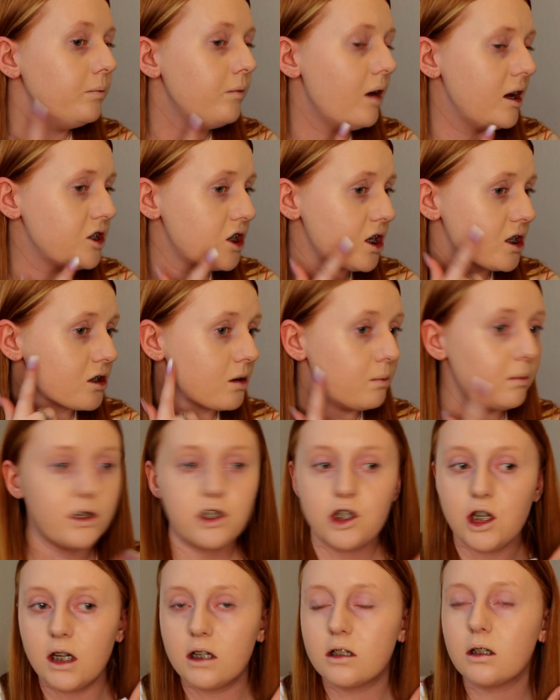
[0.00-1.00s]
and just on my
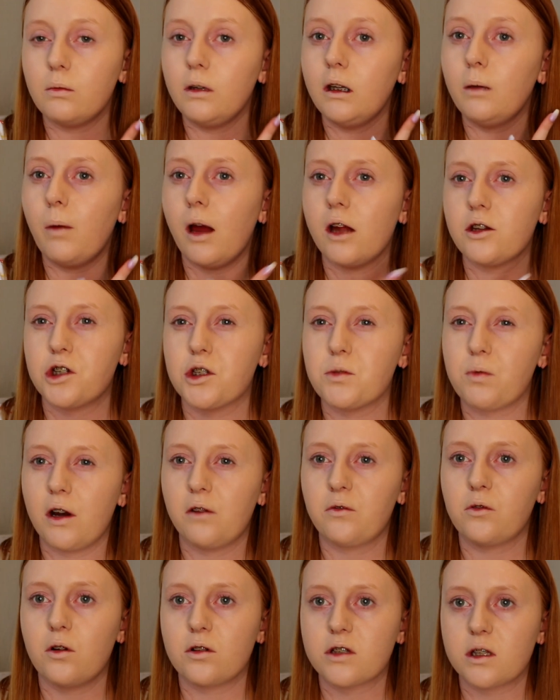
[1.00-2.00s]
cheeks a wee bit, just where
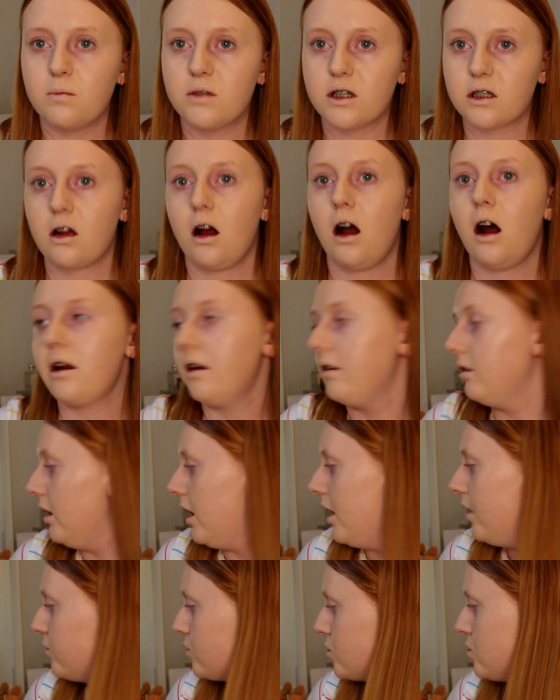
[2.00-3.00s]
I've got some scarring
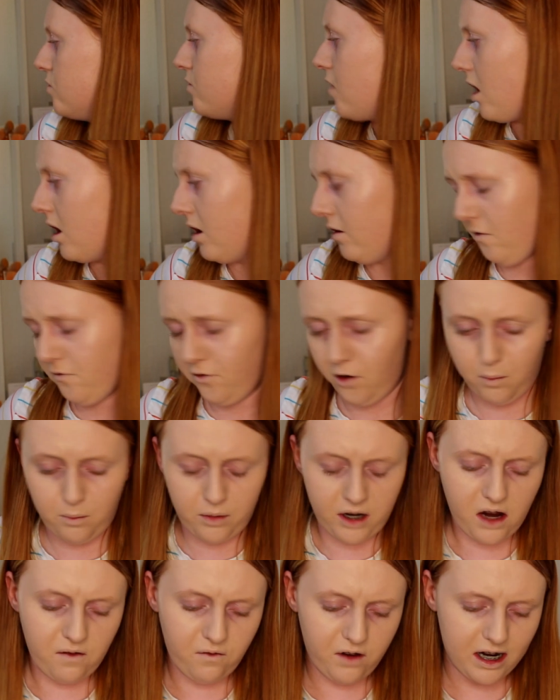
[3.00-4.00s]
left over from
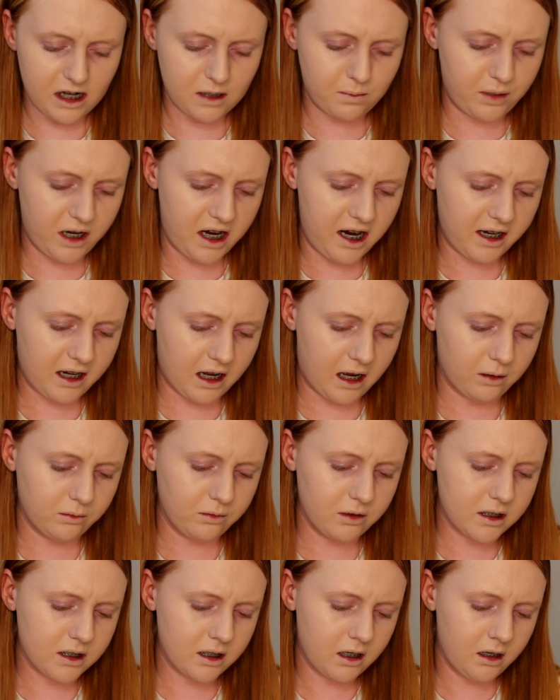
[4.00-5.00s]
previous
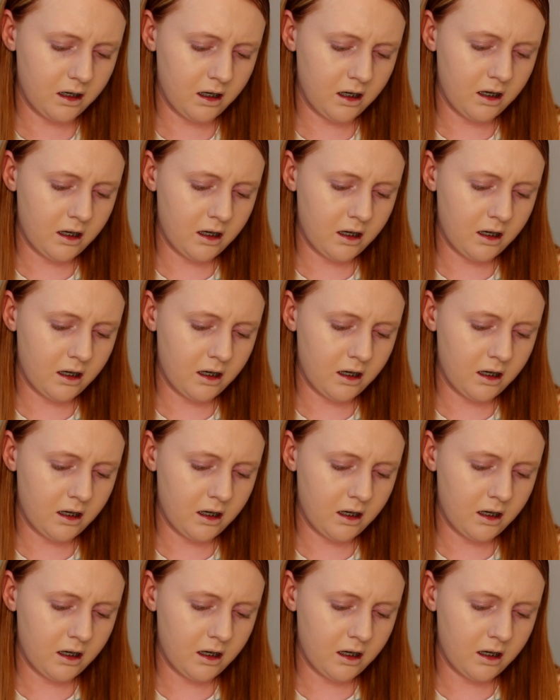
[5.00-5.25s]
breakouts,